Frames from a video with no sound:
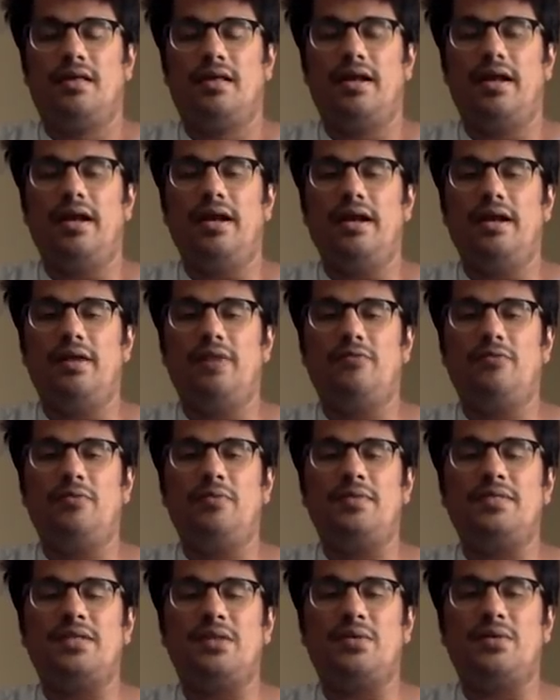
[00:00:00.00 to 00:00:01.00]
right, it
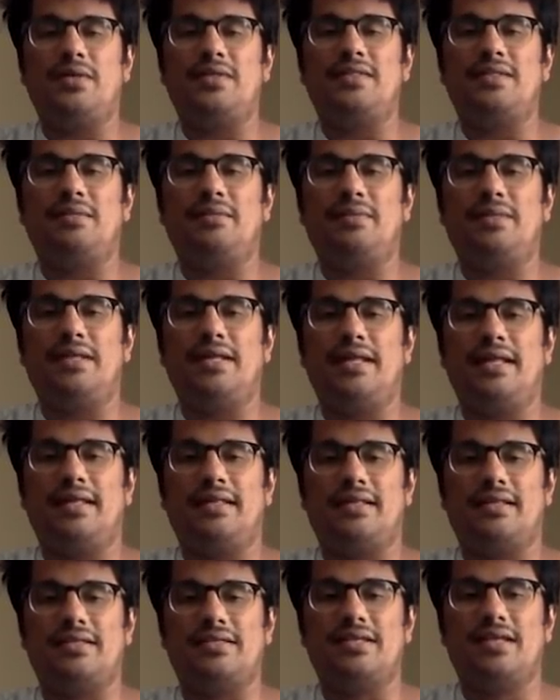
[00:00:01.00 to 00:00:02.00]
would be sounding something
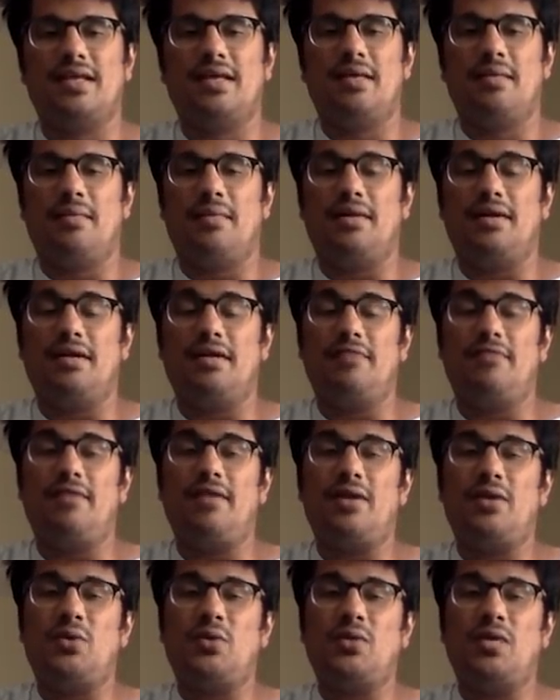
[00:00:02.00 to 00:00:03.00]
like this. But
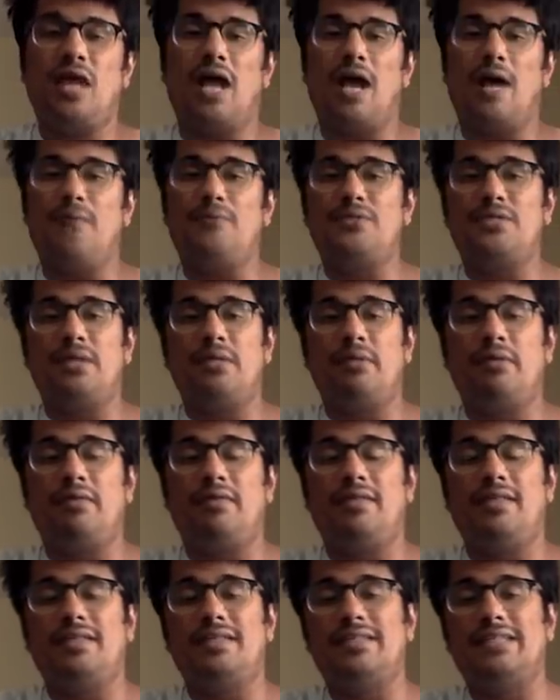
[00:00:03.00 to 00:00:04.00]
if I do the up
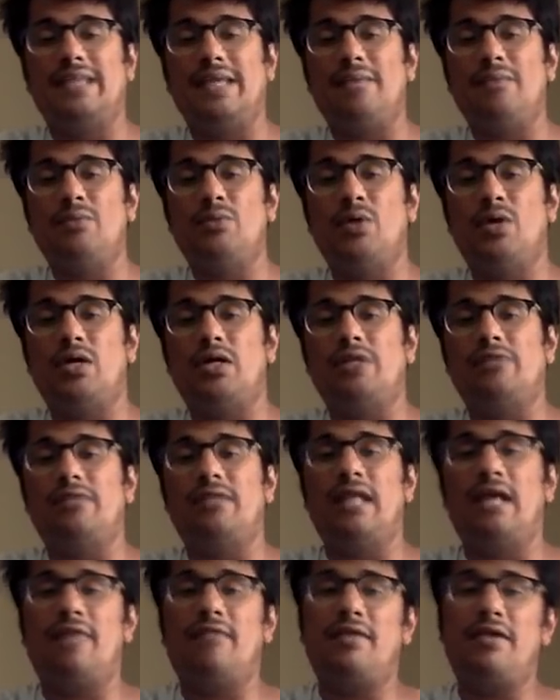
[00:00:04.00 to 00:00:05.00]
strumming with the same chord, it
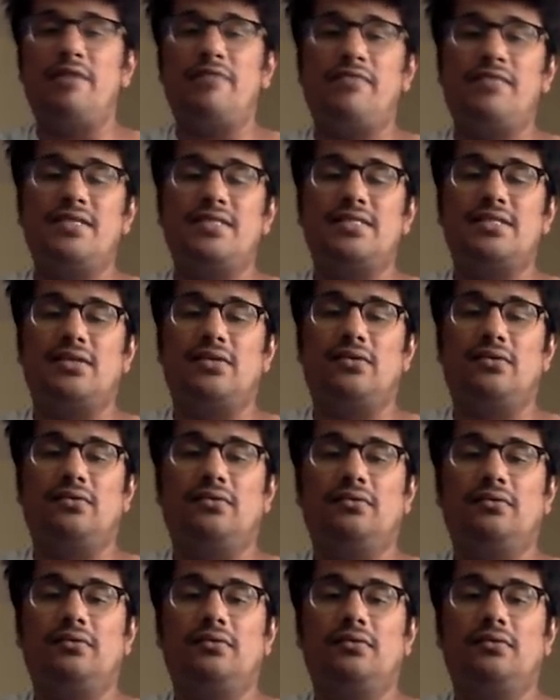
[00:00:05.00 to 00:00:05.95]
will have a different sound,